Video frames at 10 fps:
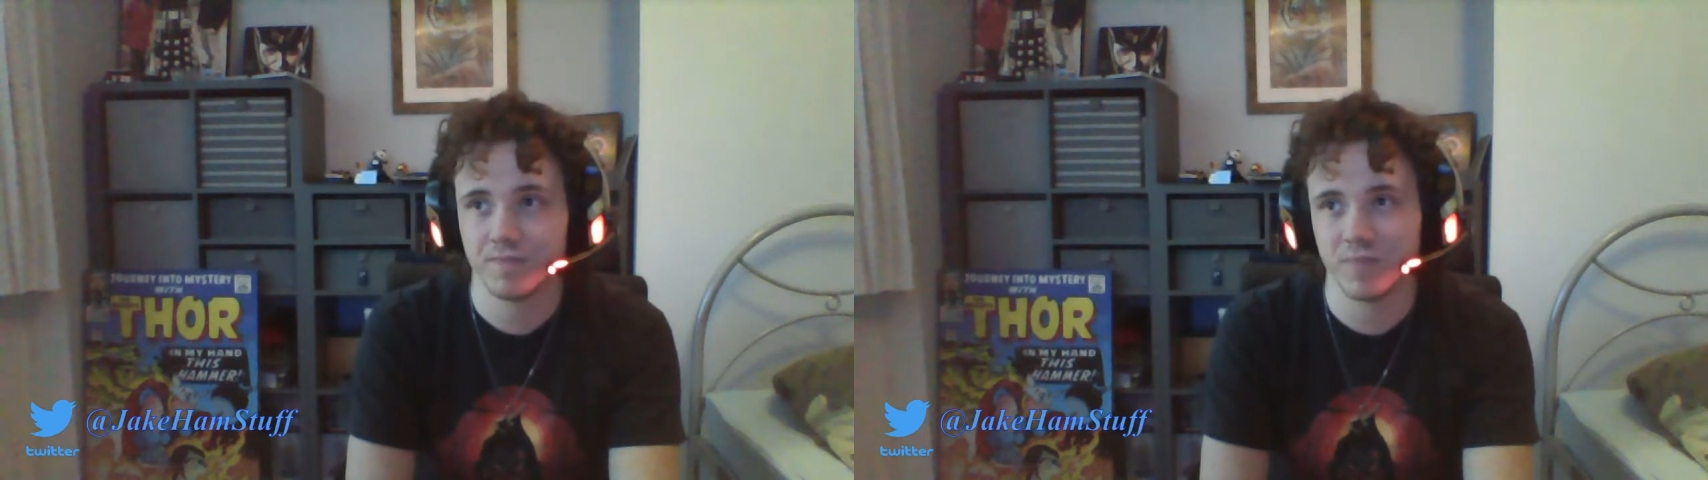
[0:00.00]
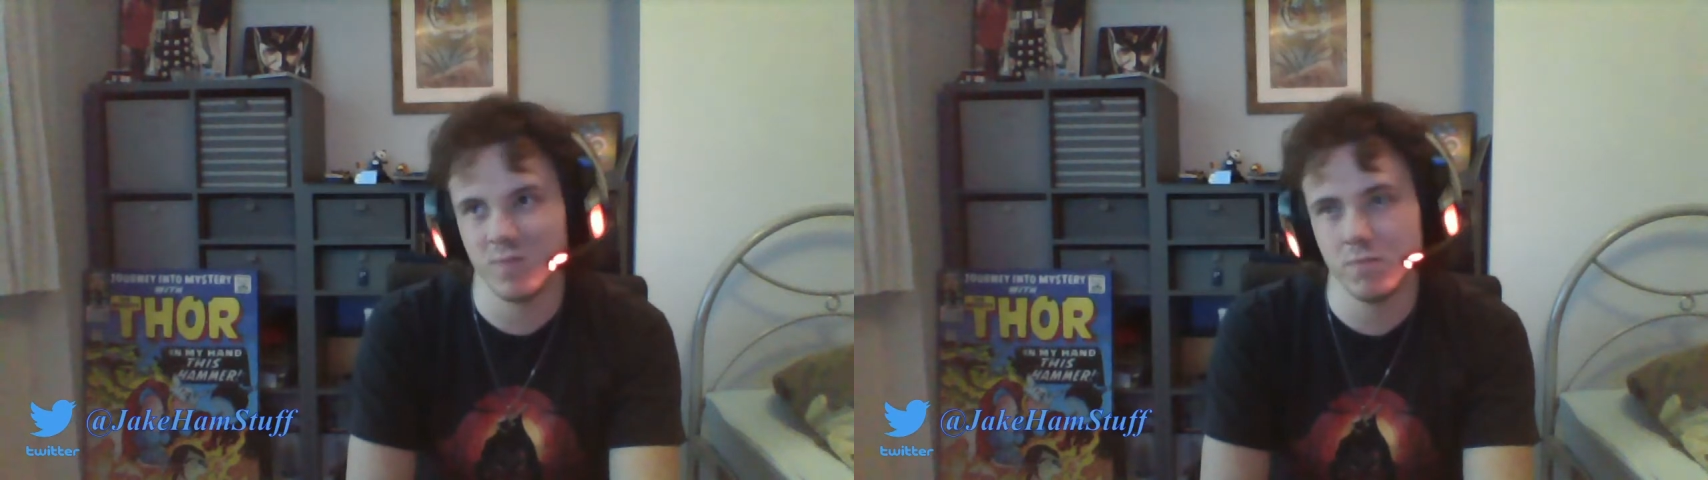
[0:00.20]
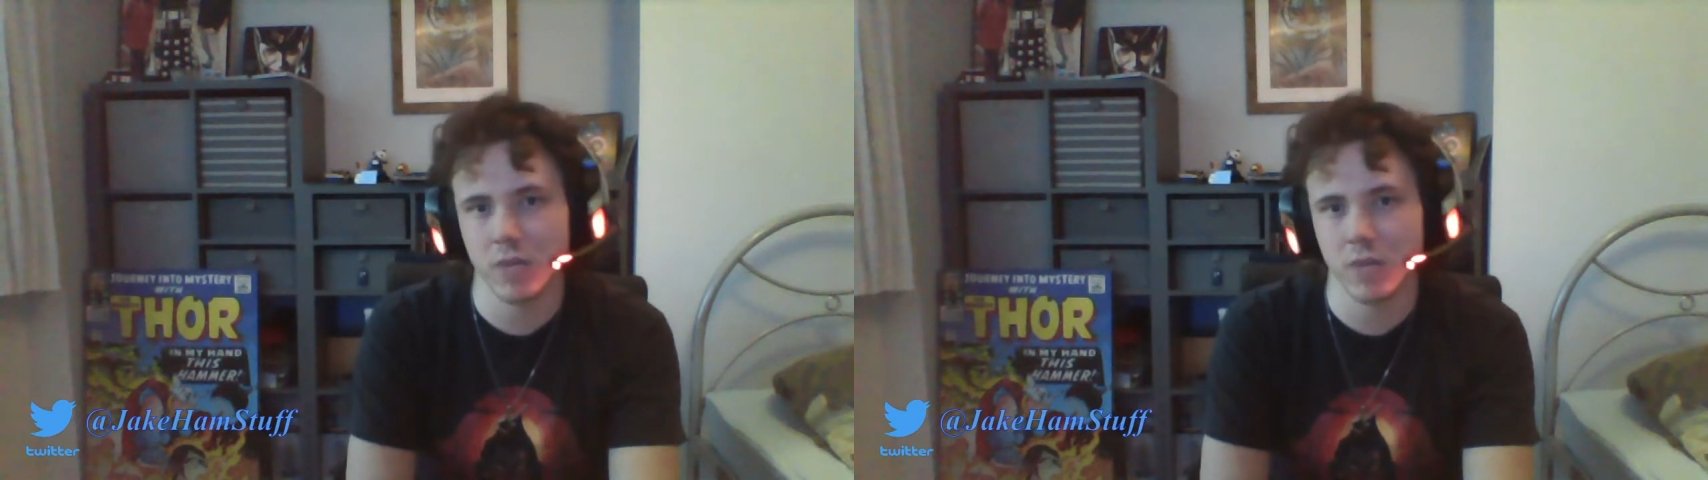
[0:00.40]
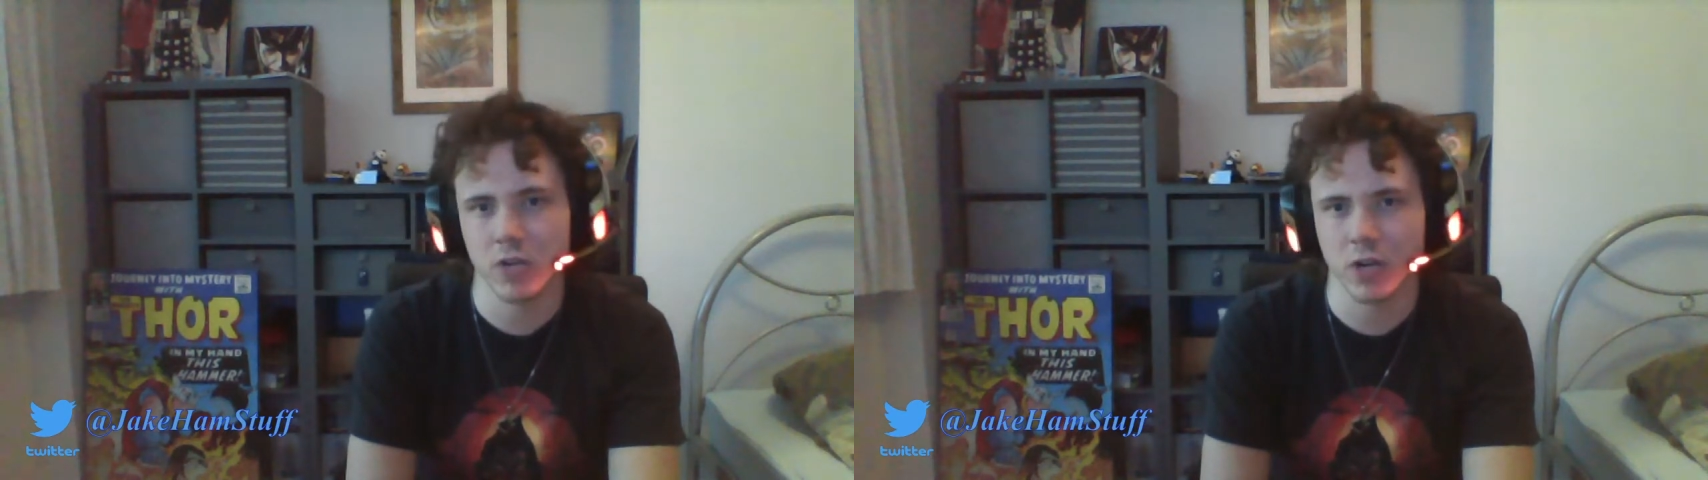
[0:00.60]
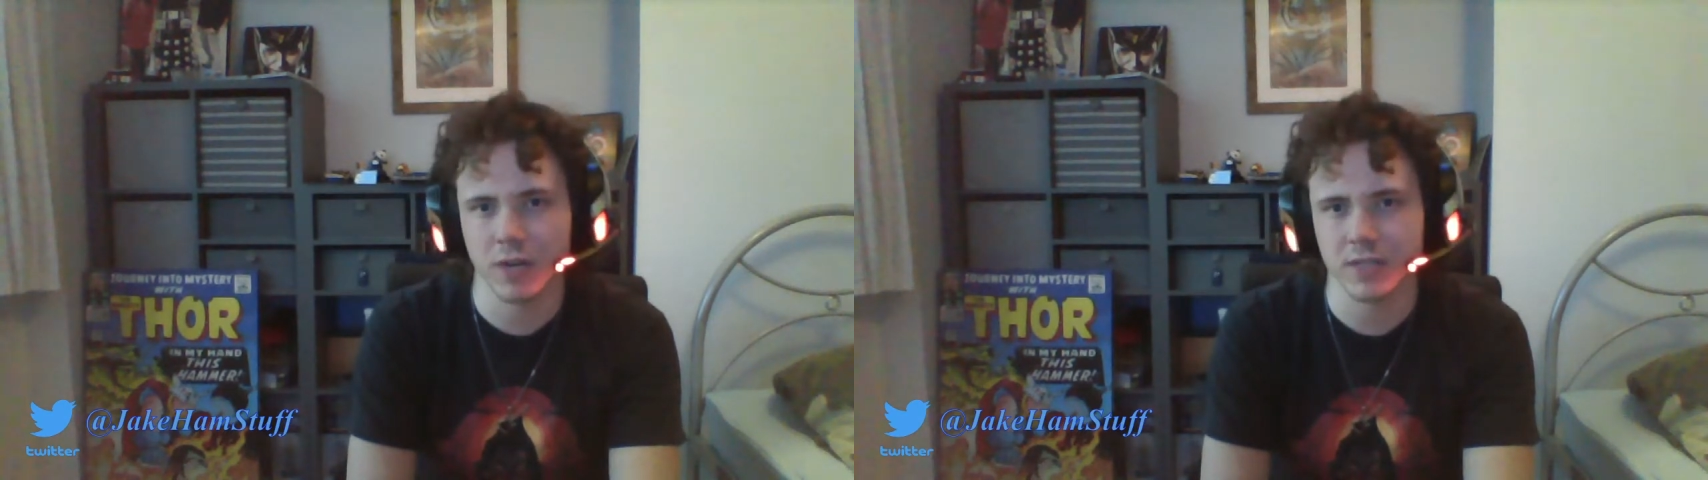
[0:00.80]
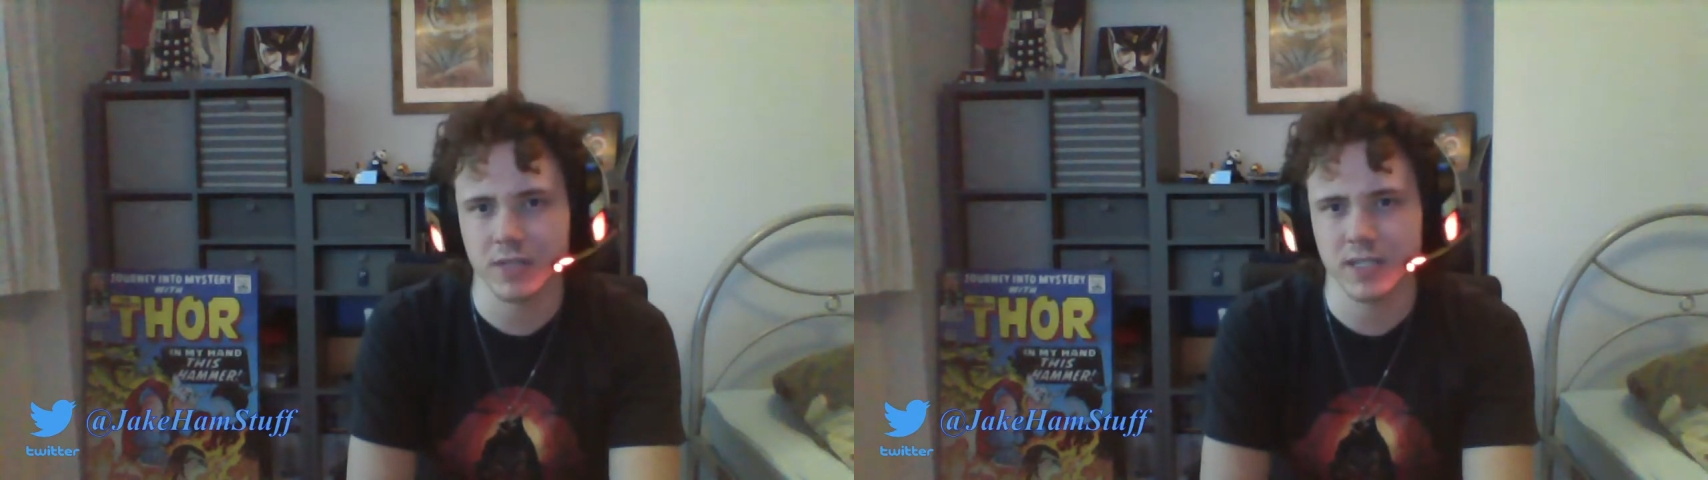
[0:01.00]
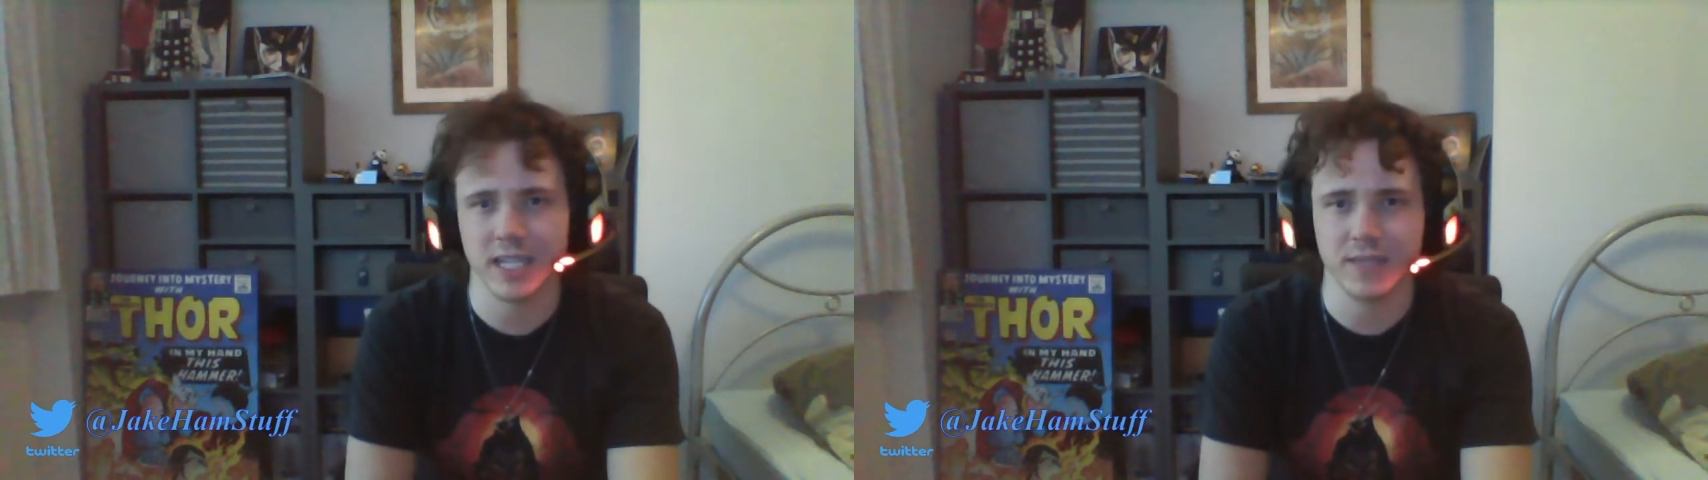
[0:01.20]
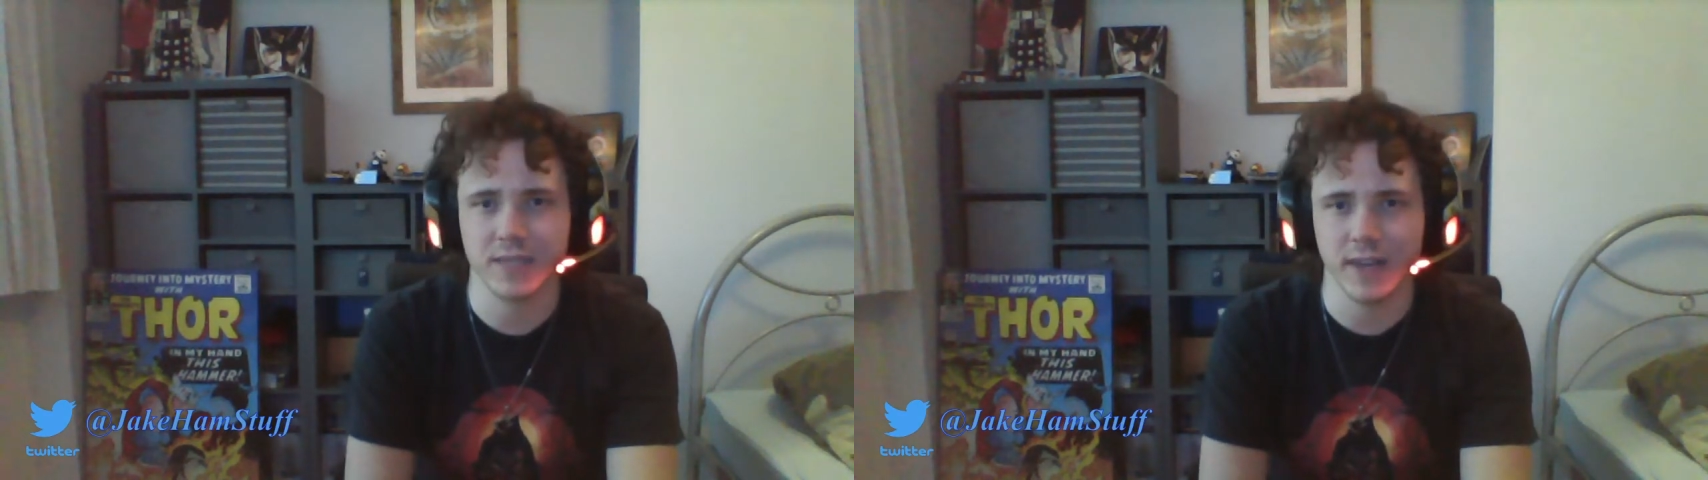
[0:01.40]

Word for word: Minecraft, test